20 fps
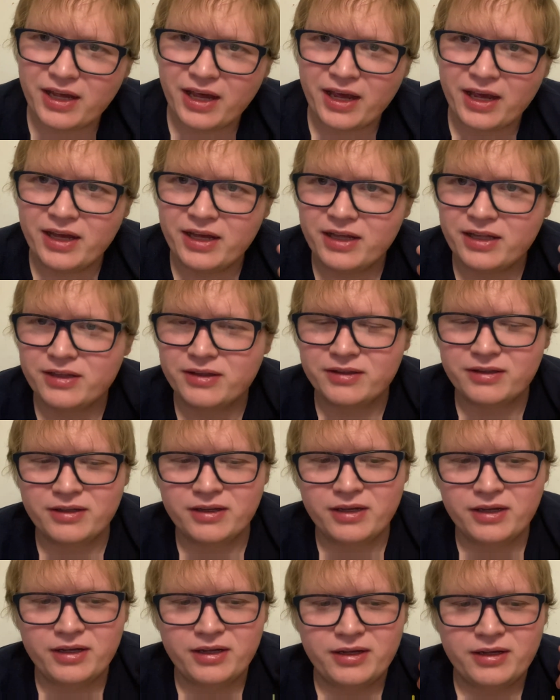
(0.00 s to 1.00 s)
And
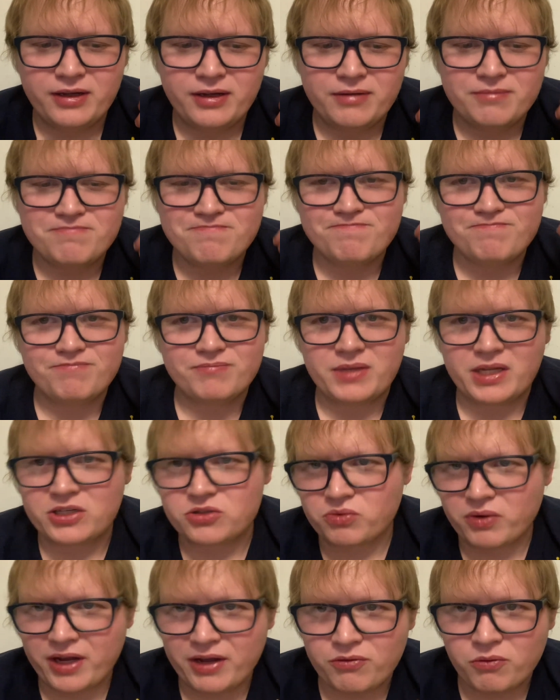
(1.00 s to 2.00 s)
that's
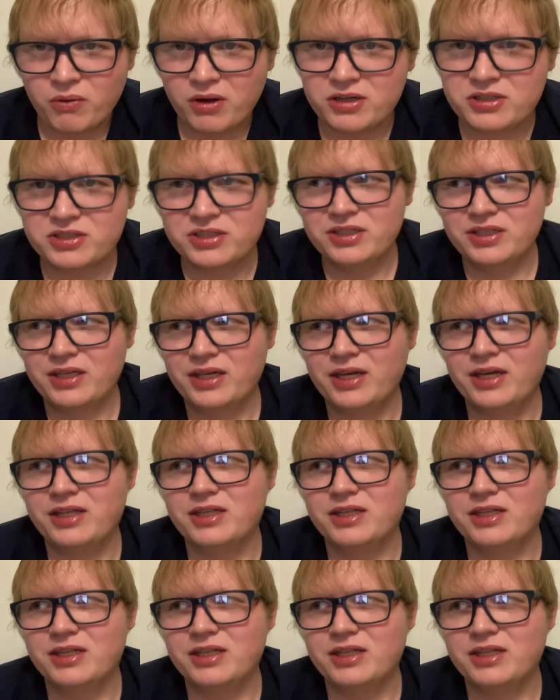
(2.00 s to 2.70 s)
why I haven't watched it again,